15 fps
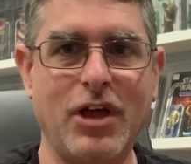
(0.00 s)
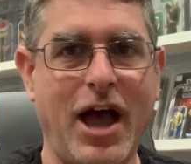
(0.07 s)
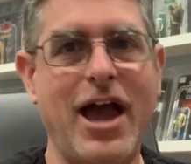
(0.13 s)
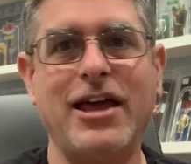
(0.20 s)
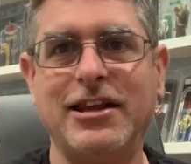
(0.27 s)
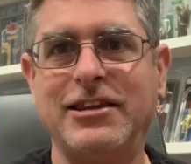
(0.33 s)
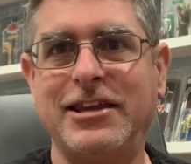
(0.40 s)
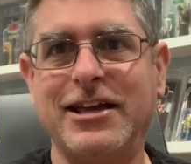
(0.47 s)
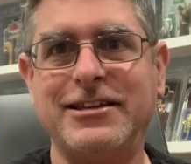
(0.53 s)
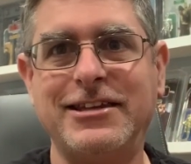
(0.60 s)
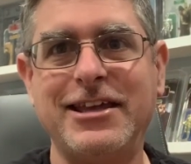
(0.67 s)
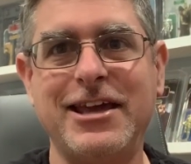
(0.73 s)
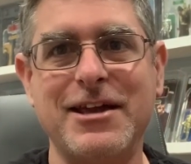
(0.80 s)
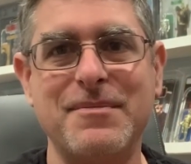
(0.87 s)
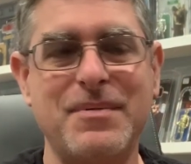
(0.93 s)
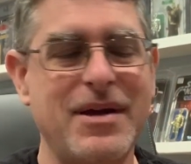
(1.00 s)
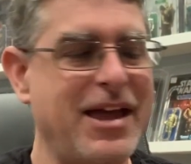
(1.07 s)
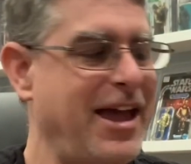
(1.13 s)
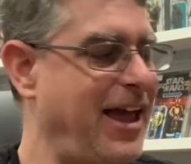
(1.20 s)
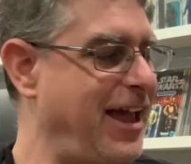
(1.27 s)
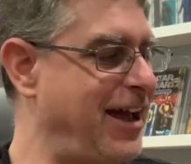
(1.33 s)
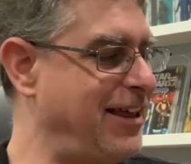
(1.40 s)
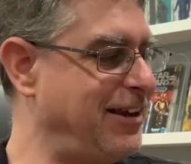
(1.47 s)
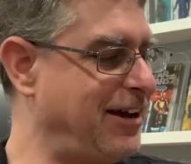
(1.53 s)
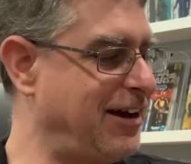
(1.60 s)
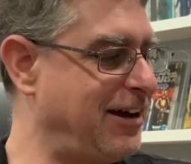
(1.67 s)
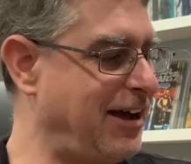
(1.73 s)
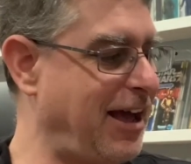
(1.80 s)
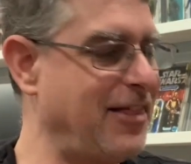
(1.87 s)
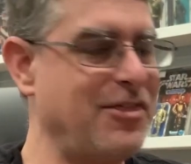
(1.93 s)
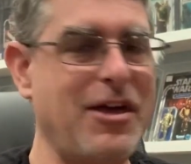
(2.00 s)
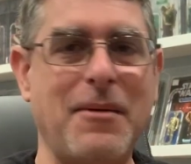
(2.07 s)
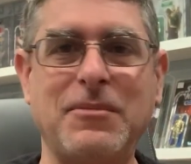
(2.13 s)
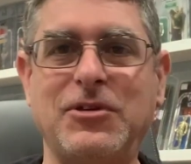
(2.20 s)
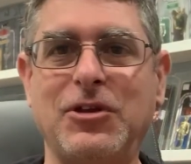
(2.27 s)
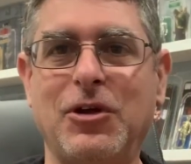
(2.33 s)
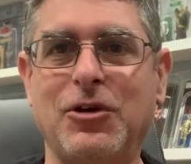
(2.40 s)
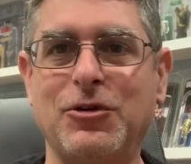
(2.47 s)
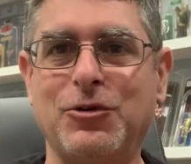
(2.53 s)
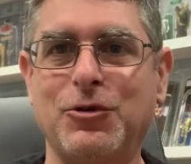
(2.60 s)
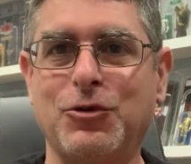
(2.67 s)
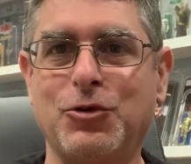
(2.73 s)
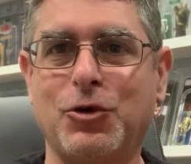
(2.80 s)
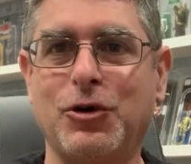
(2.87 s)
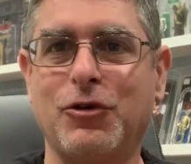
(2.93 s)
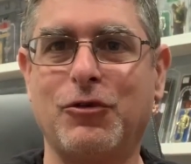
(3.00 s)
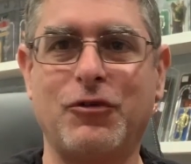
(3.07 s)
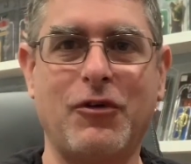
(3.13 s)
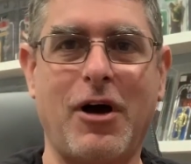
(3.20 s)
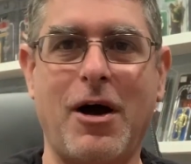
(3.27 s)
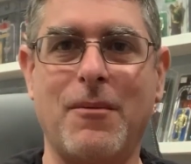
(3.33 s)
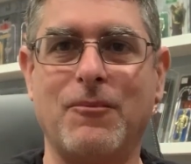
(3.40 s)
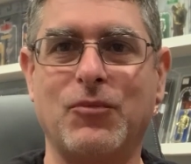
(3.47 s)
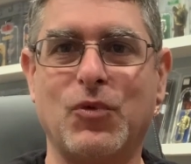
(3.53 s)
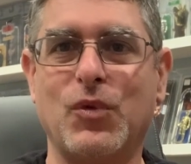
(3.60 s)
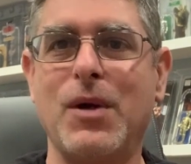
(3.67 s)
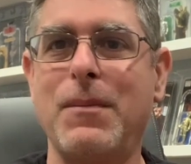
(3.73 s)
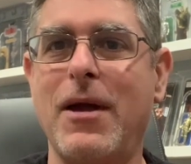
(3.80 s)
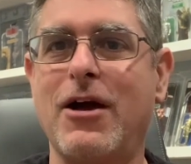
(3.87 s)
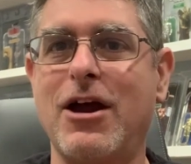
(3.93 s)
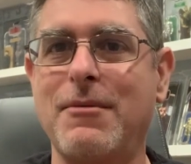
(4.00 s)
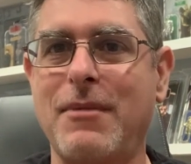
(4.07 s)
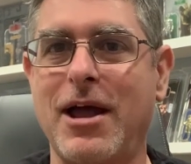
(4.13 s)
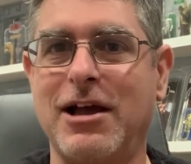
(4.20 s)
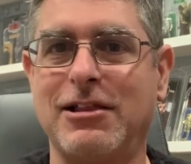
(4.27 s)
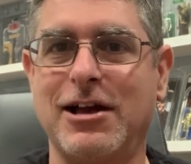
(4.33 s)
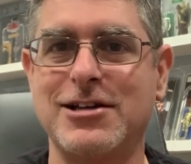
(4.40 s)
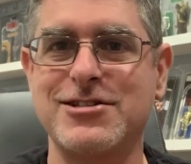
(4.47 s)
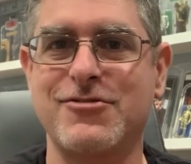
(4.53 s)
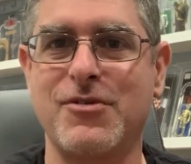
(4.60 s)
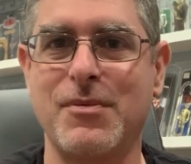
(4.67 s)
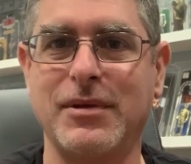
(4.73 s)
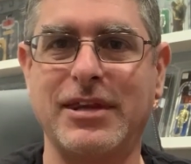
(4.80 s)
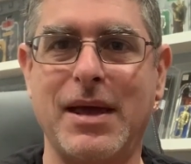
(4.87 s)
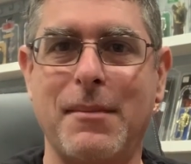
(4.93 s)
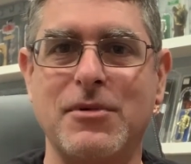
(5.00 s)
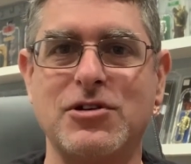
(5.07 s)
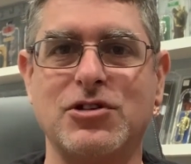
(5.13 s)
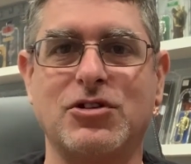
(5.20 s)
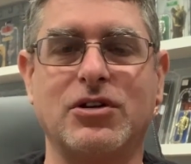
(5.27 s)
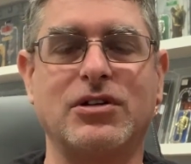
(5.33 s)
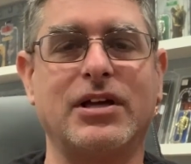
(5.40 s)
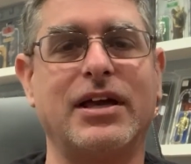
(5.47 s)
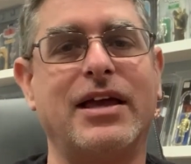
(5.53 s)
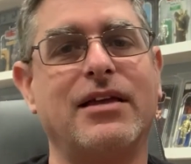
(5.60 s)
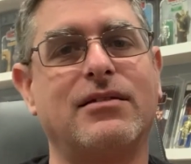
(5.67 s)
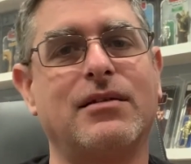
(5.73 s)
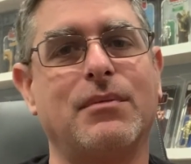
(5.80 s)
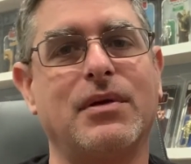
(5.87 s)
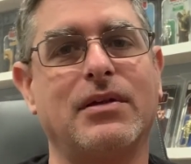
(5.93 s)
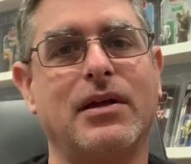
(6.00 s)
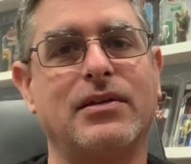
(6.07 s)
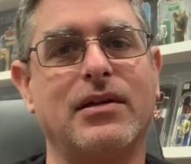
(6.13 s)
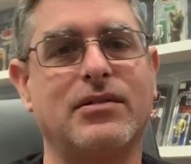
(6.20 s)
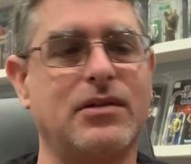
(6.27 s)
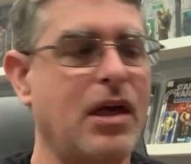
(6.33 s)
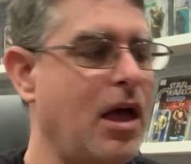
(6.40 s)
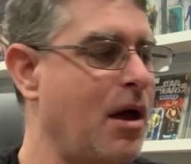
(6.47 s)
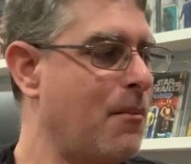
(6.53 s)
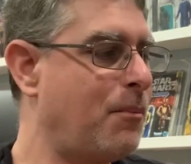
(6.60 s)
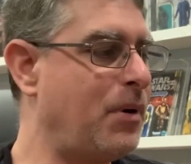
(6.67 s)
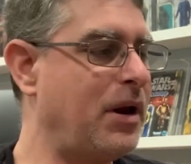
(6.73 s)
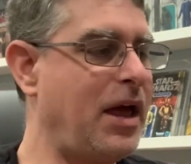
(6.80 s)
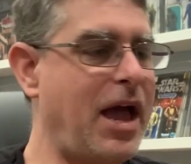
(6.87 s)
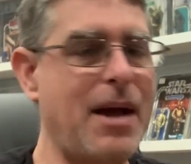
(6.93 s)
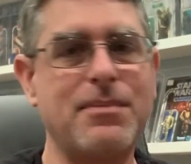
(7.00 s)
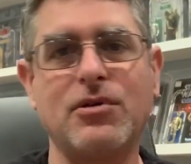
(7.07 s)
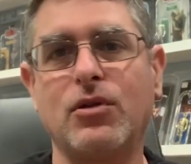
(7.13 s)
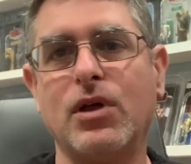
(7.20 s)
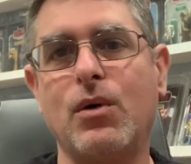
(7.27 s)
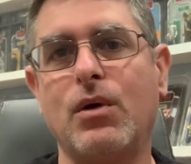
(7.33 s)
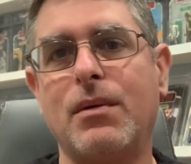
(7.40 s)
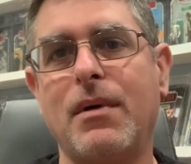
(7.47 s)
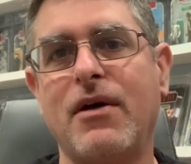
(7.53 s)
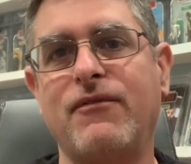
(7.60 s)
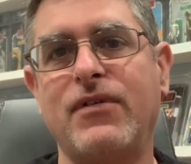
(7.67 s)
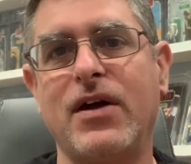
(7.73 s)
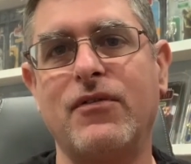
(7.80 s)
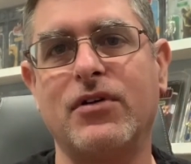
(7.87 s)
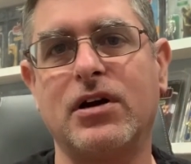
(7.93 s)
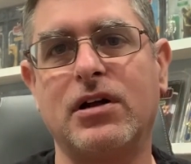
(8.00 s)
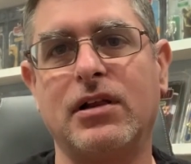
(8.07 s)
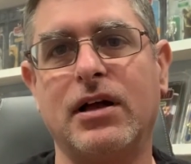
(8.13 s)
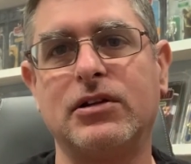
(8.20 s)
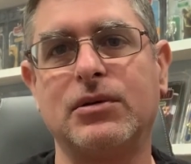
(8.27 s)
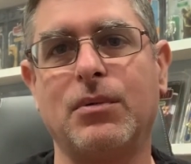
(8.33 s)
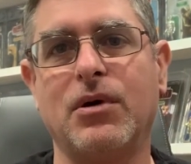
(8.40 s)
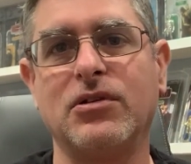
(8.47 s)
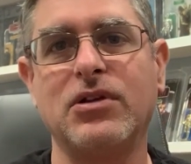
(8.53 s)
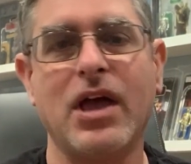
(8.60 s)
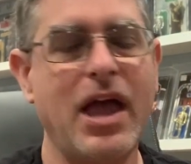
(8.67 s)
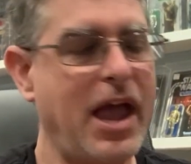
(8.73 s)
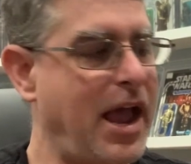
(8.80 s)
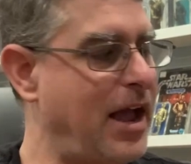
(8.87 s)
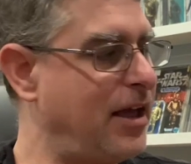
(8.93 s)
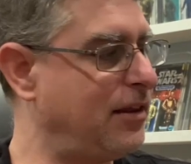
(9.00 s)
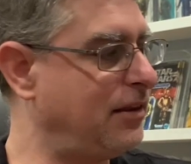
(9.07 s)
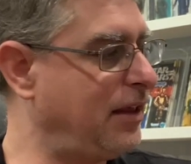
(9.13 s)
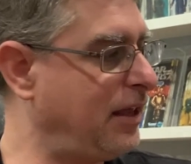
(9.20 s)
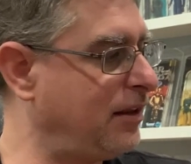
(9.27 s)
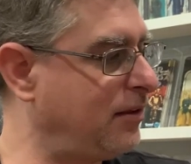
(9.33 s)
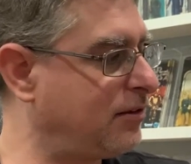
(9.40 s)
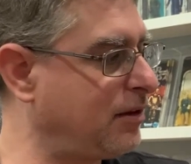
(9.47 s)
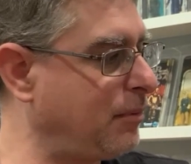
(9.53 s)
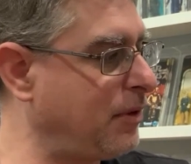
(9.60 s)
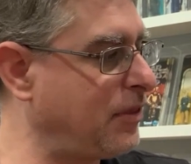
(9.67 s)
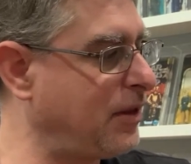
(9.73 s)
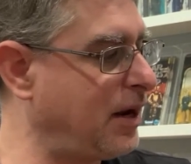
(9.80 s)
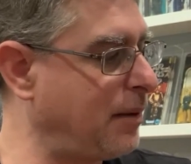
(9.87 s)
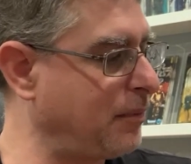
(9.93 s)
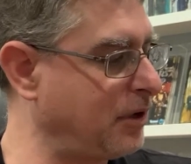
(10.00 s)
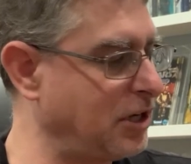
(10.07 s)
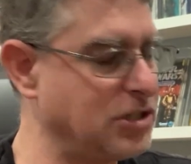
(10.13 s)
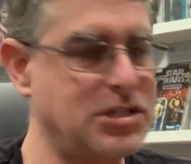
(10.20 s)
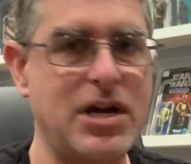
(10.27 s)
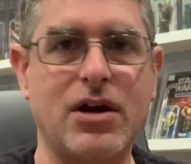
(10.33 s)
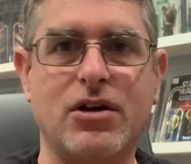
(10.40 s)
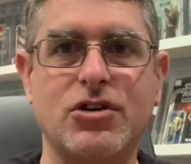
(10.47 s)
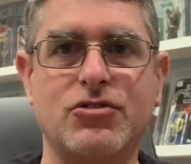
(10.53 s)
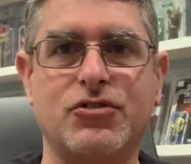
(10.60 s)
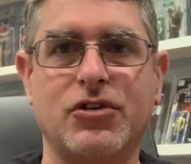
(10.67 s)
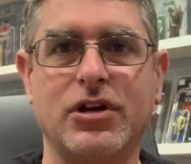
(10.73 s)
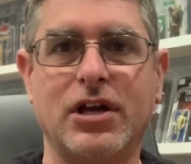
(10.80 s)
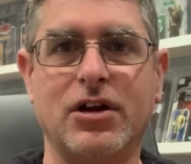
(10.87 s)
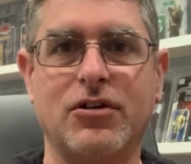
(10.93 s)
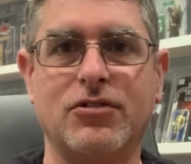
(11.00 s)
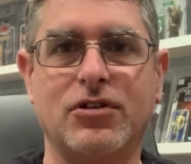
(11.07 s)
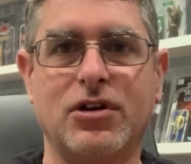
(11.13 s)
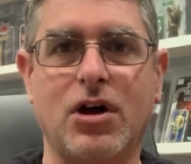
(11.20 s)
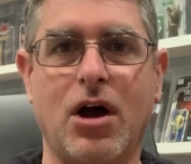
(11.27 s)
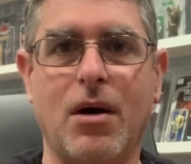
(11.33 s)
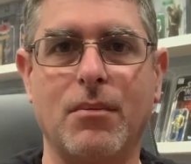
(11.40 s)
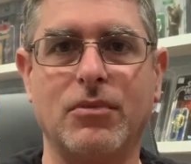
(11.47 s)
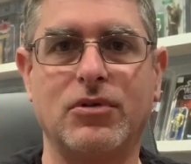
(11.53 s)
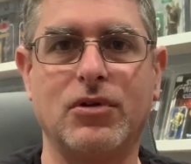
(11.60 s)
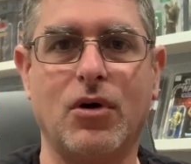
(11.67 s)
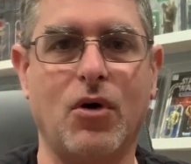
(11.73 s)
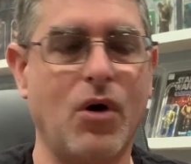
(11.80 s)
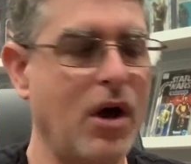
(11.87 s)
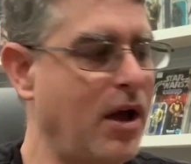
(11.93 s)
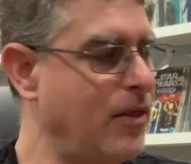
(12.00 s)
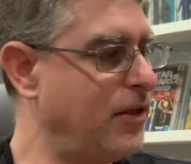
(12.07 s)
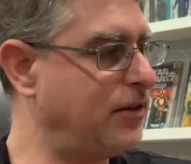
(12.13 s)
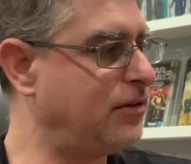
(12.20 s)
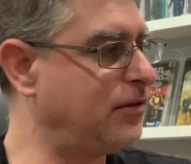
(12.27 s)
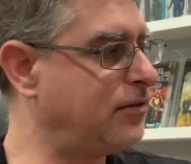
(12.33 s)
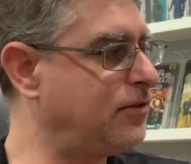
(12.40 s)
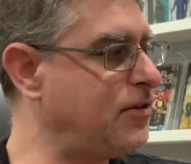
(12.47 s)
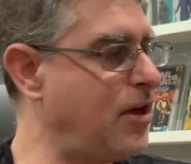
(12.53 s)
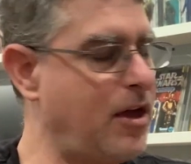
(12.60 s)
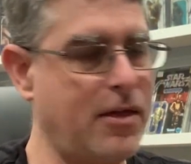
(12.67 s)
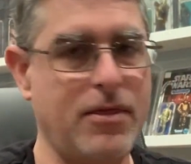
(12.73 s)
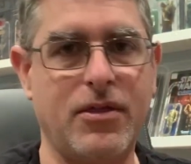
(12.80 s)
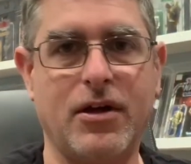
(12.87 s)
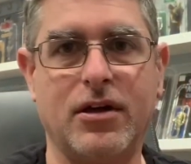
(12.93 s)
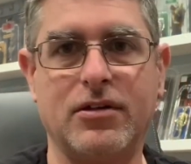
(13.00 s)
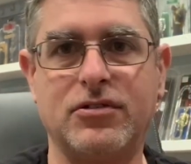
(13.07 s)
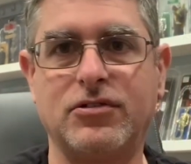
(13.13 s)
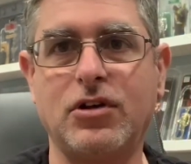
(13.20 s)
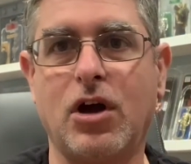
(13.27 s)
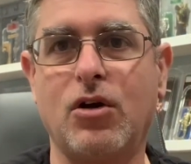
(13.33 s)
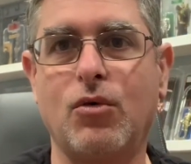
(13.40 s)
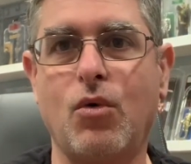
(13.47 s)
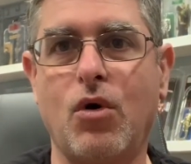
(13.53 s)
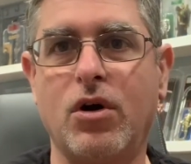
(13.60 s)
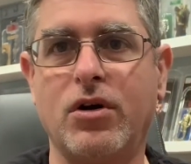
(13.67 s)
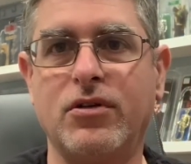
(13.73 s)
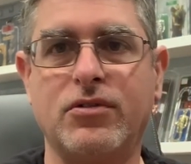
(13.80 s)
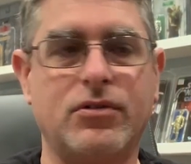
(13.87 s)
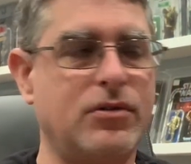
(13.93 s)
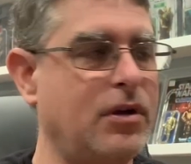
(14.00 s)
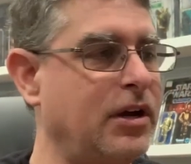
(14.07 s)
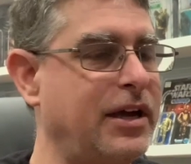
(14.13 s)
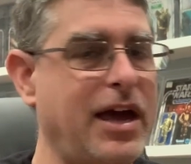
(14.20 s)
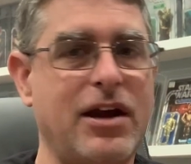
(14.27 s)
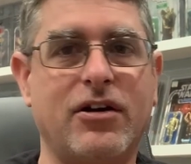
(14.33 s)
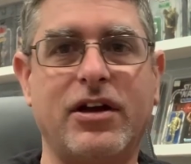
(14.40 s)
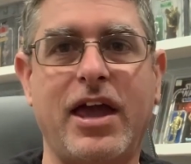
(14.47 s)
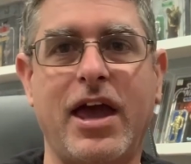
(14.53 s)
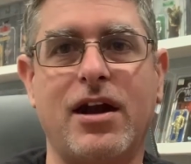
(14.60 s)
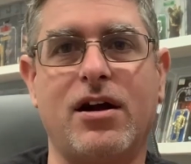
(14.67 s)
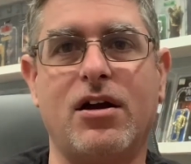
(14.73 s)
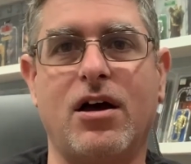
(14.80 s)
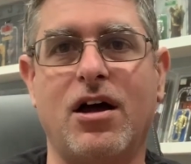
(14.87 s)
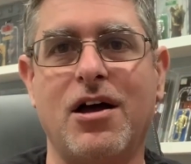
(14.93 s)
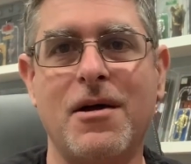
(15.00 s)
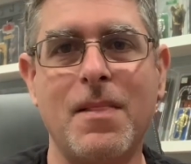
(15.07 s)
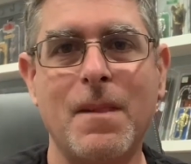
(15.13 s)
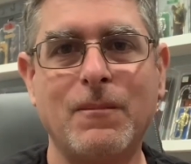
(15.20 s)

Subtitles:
I had to dig deep, and I'm still sort of repairing my collection from the damage it took to get something like this. But absolutely one of my favorite collectibles, and something that I'm going to cherish for years to come. So this is the Star Wars Kenner Canada